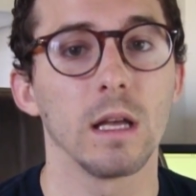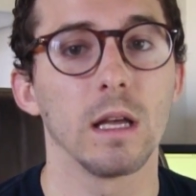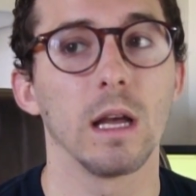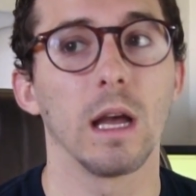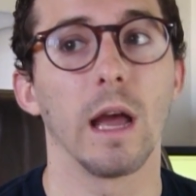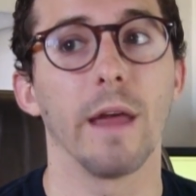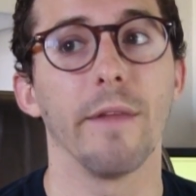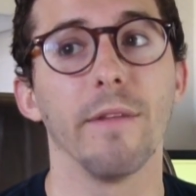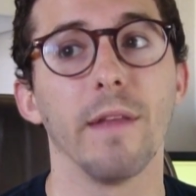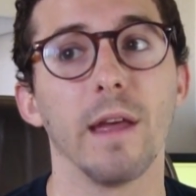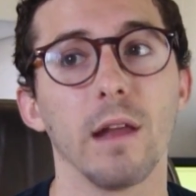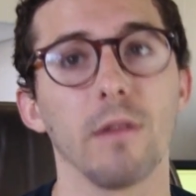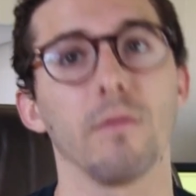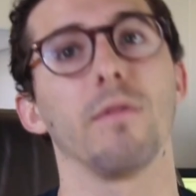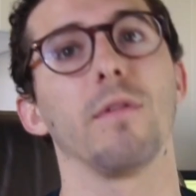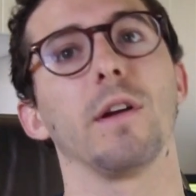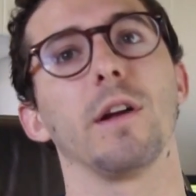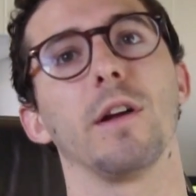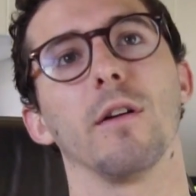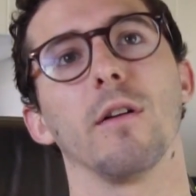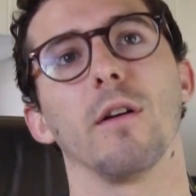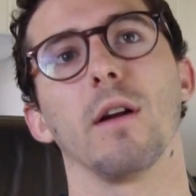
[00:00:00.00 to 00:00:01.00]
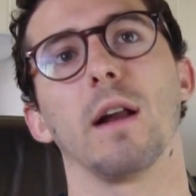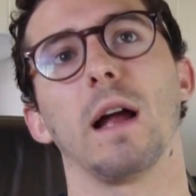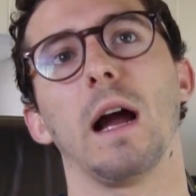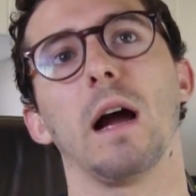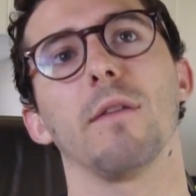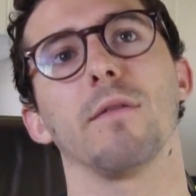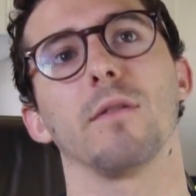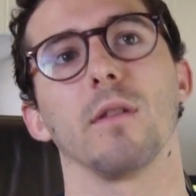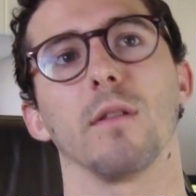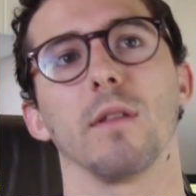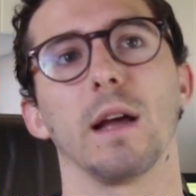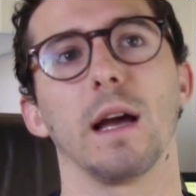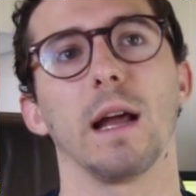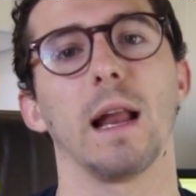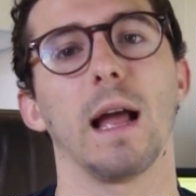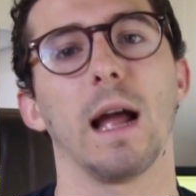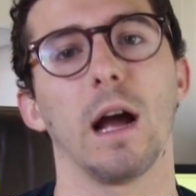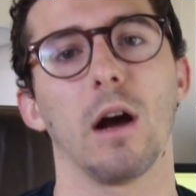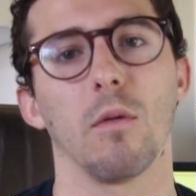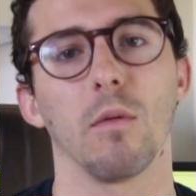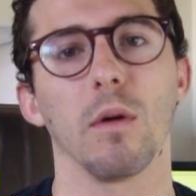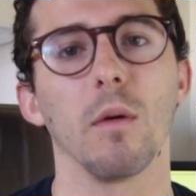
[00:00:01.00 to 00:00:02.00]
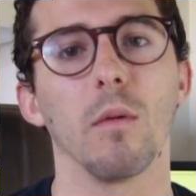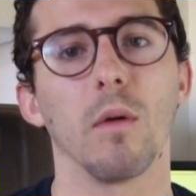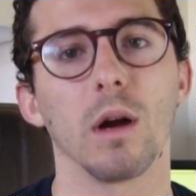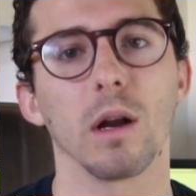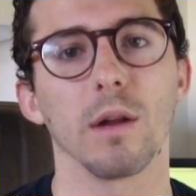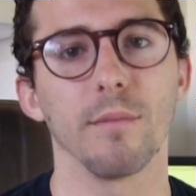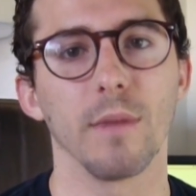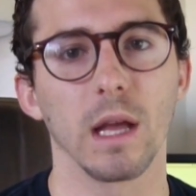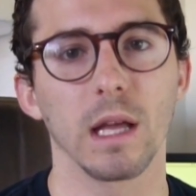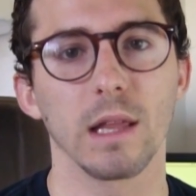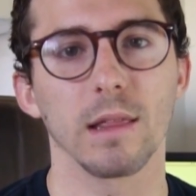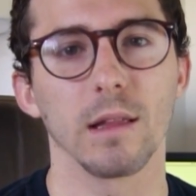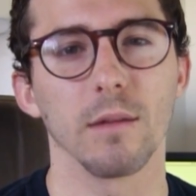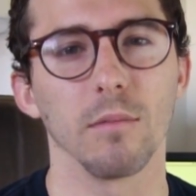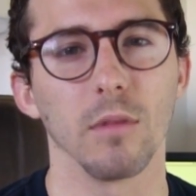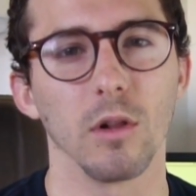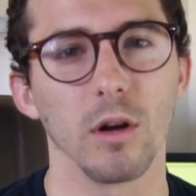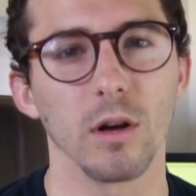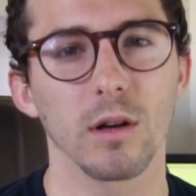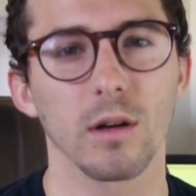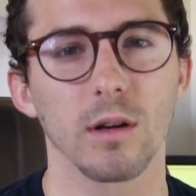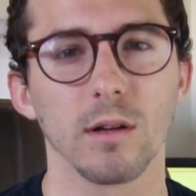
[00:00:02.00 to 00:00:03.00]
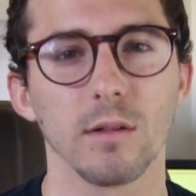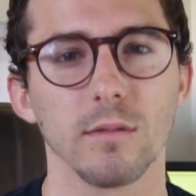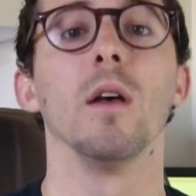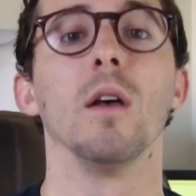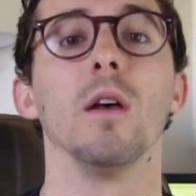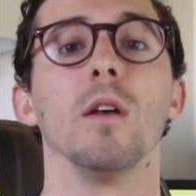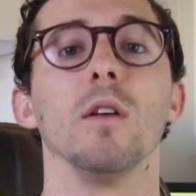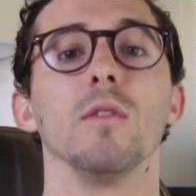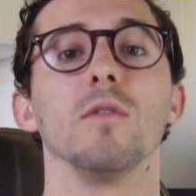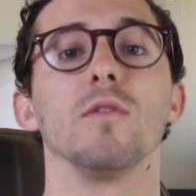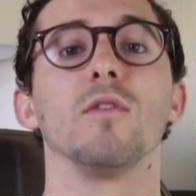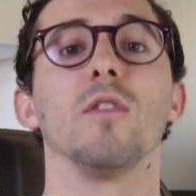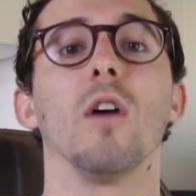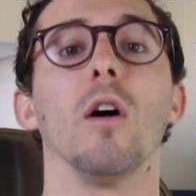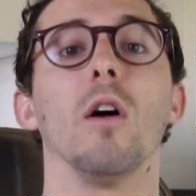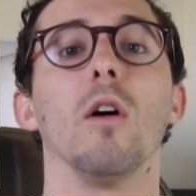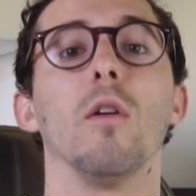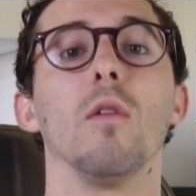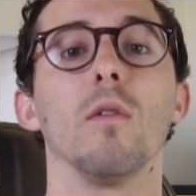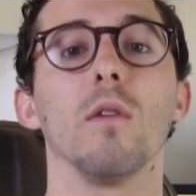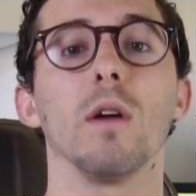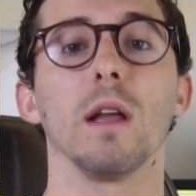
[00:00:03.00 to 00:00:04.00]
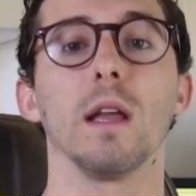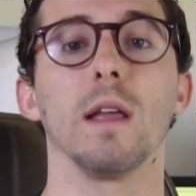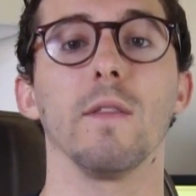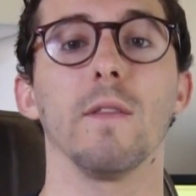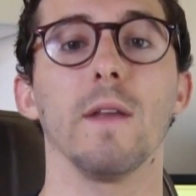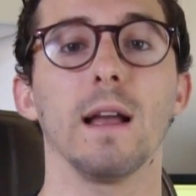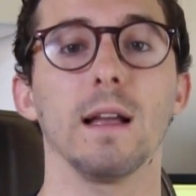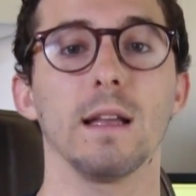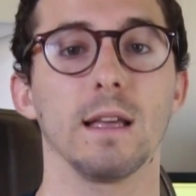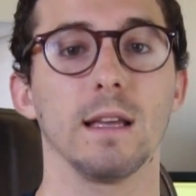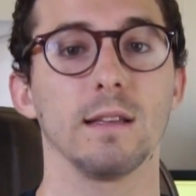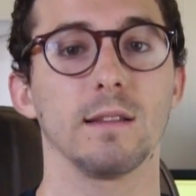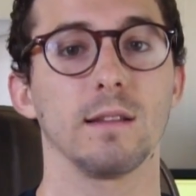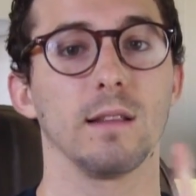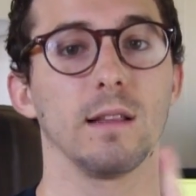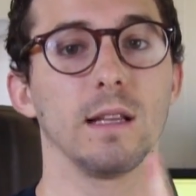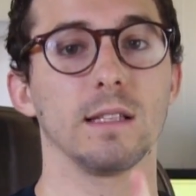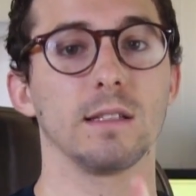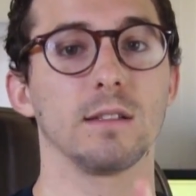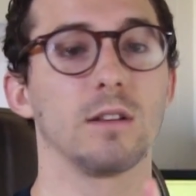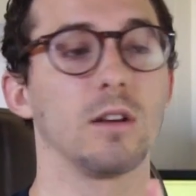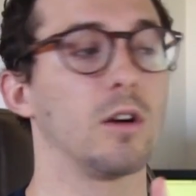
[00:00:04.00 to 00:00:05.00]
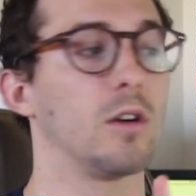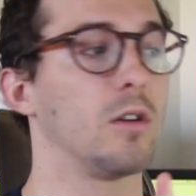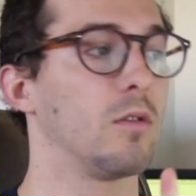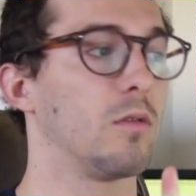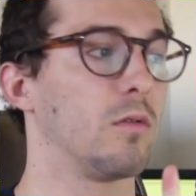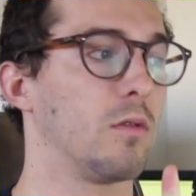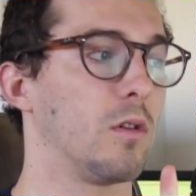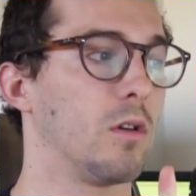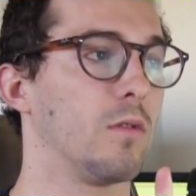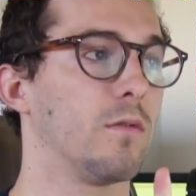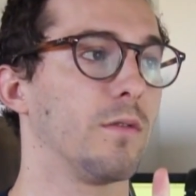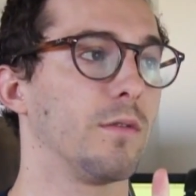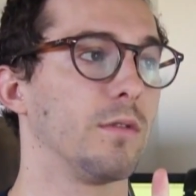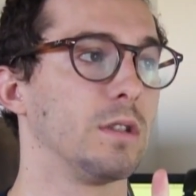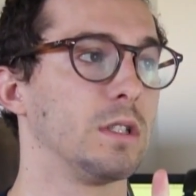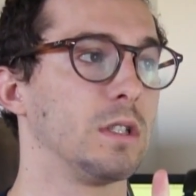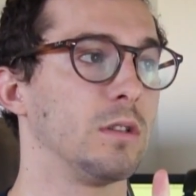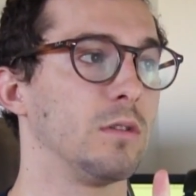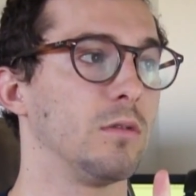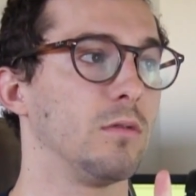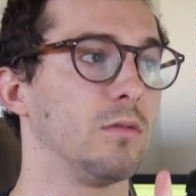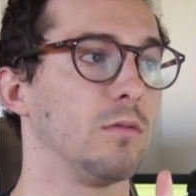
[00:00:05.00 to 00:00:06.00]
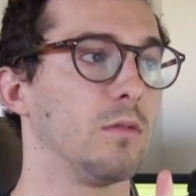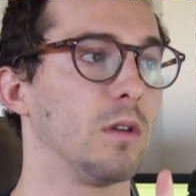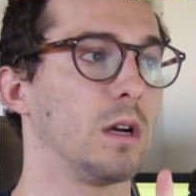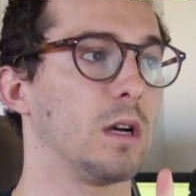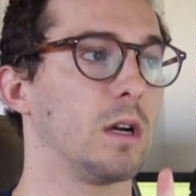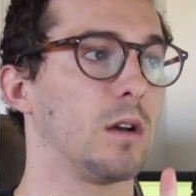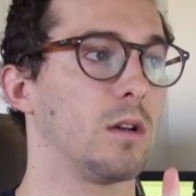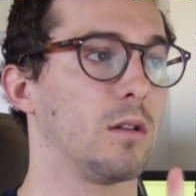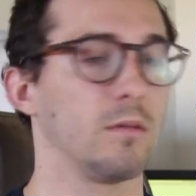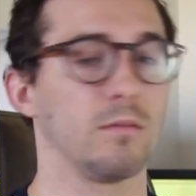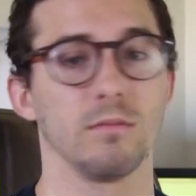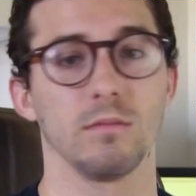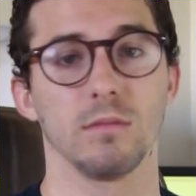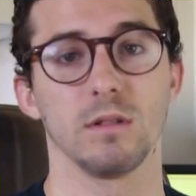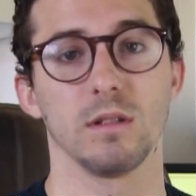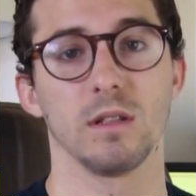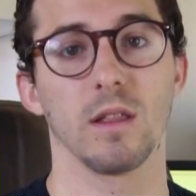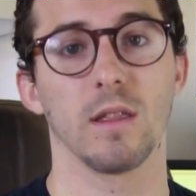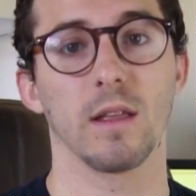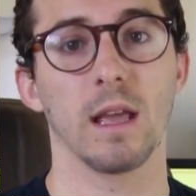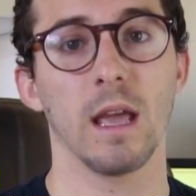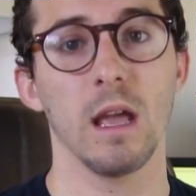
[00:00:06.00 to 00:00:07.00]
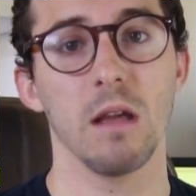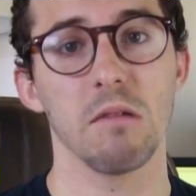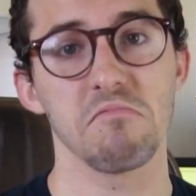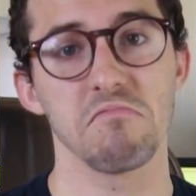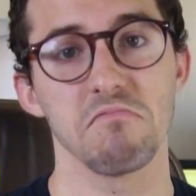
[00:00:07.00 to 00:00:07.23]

and then figure out after that how we want to make them look. So in that case, let's go over to the game.